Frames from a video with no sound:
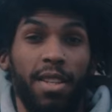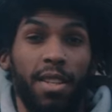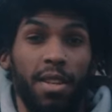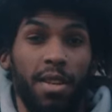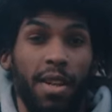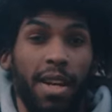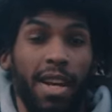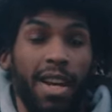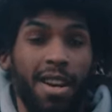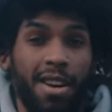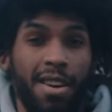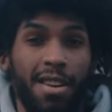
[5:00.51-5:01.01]
So
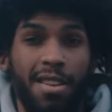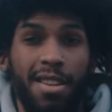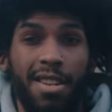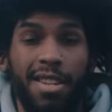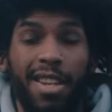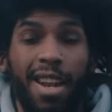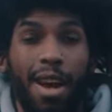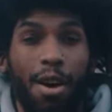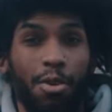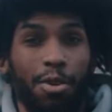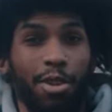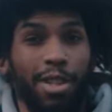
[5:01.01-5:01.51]
here,
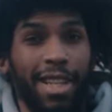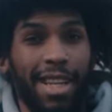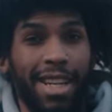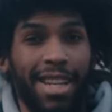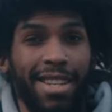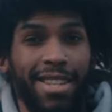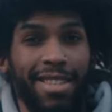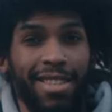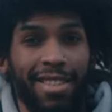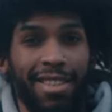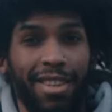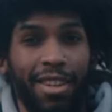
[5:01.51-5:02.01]

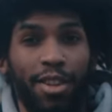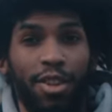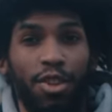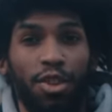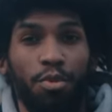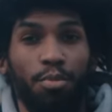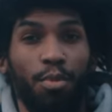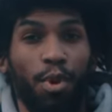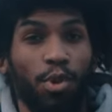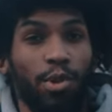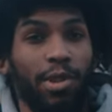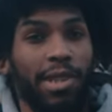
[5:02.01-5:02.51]
nowadays, you're
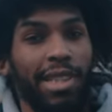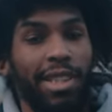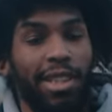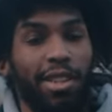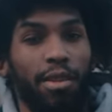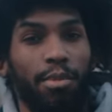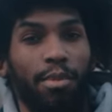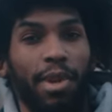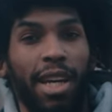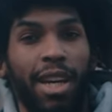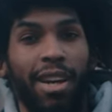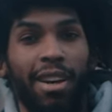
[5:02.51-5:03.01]
mostly
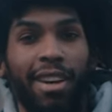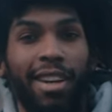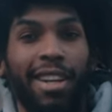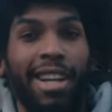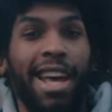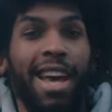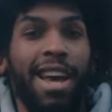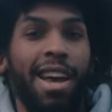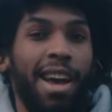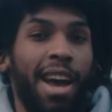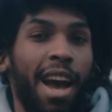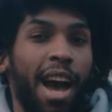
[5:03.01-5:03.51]
gonna be hearing
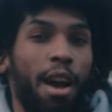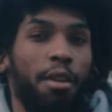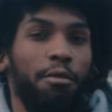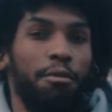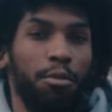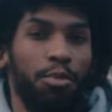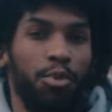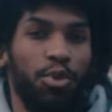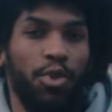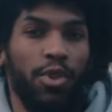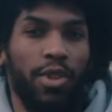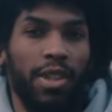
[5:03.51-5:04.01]

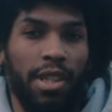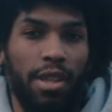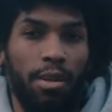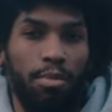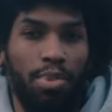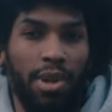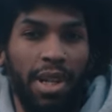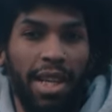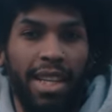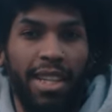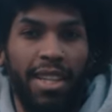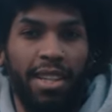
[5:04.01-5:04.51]
Afro music
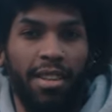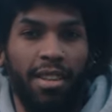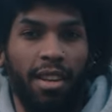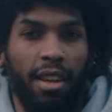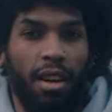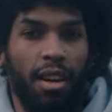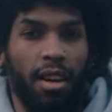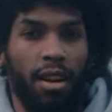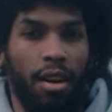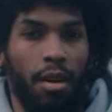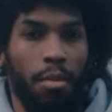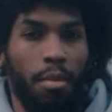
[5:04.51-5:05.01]
playing in the
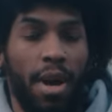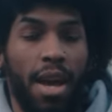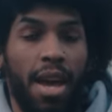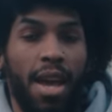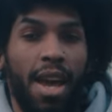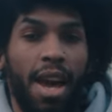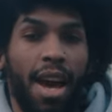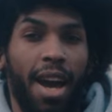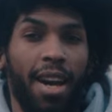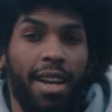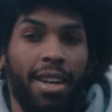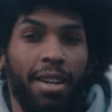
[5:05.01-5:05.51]
club.
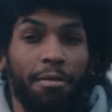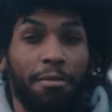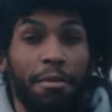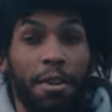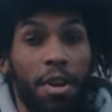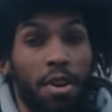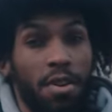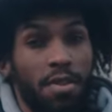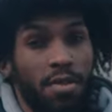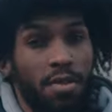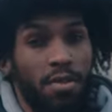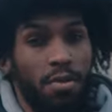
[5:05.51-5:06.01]
And if
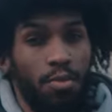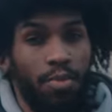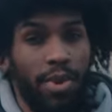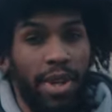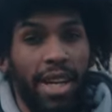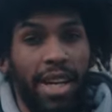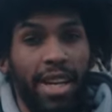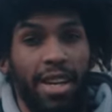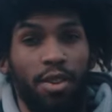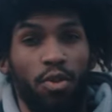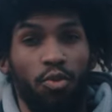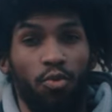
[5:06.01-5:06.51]
they're also
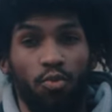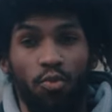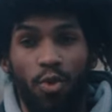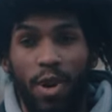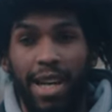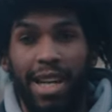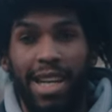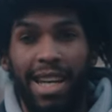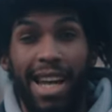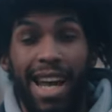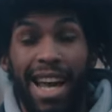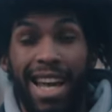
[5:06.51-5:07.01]
playing
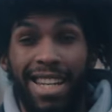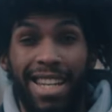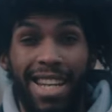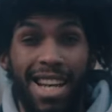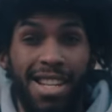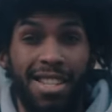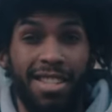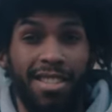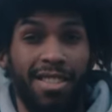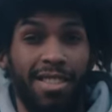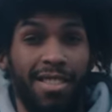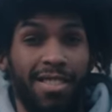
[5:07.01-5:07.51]
reggae and
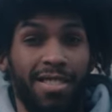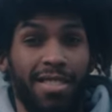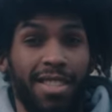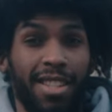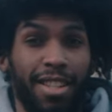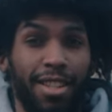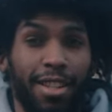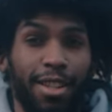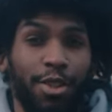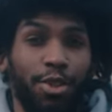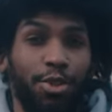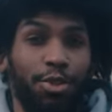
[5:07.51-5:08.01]
dancehall,
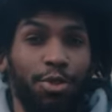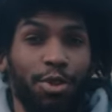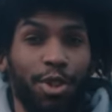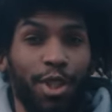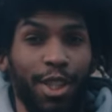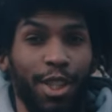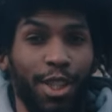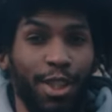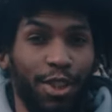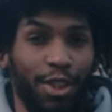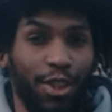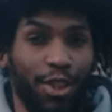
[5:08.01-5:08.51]
then they'll
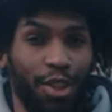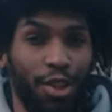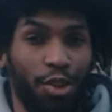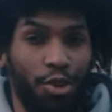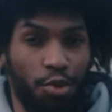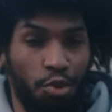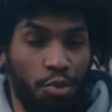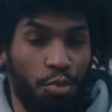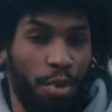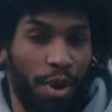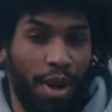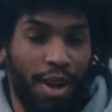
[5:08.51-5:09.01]
usually just
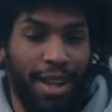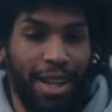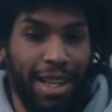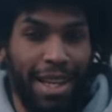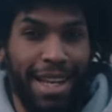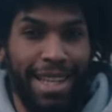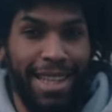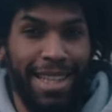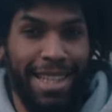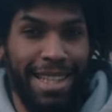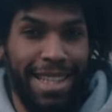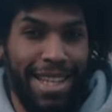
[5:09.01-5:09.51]
group all of
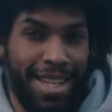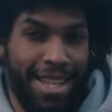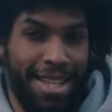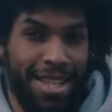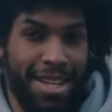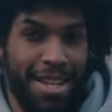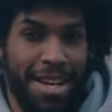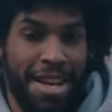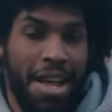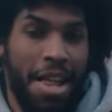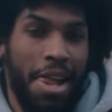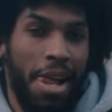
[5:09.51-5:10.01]
that
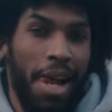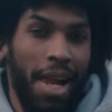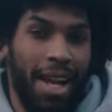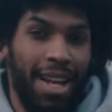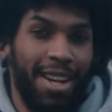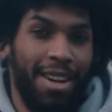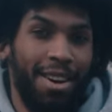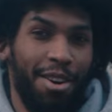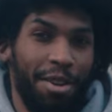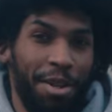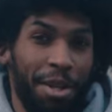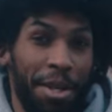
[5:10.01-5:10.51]
together
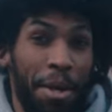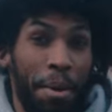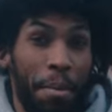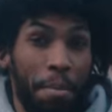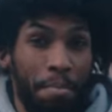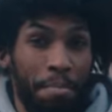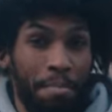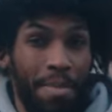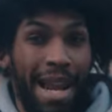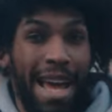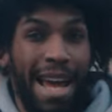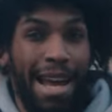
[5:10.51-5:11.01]
and call it
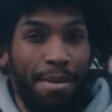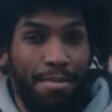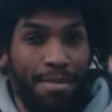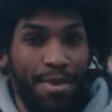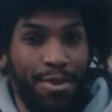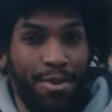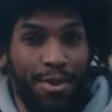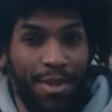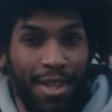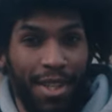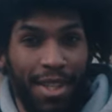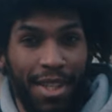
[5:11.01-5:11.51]
black
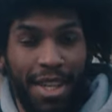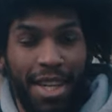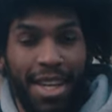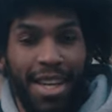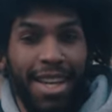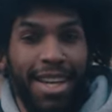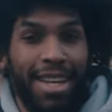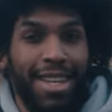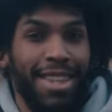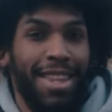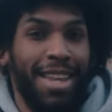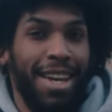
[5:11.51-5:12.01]
music.
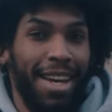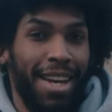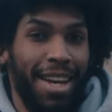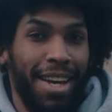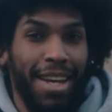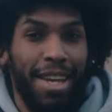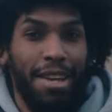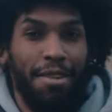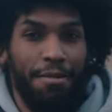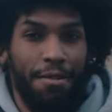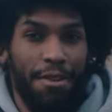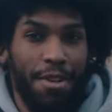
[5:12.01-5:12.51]
They
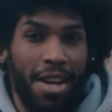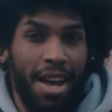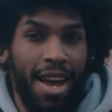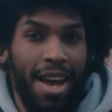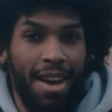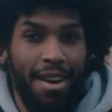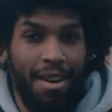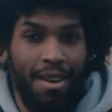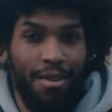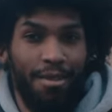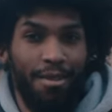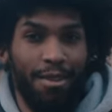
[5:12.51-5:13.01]
even
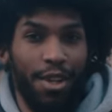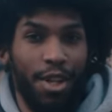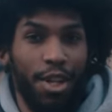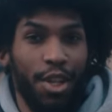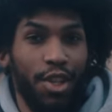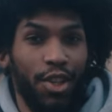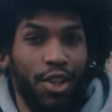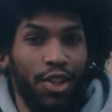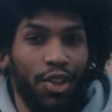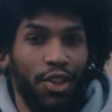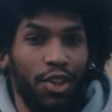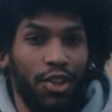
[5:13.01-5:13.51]
have
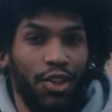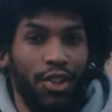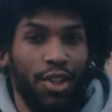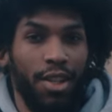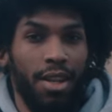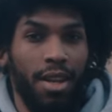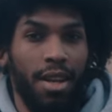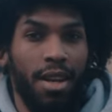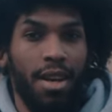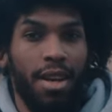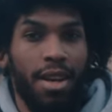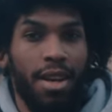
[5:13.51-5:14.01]
certain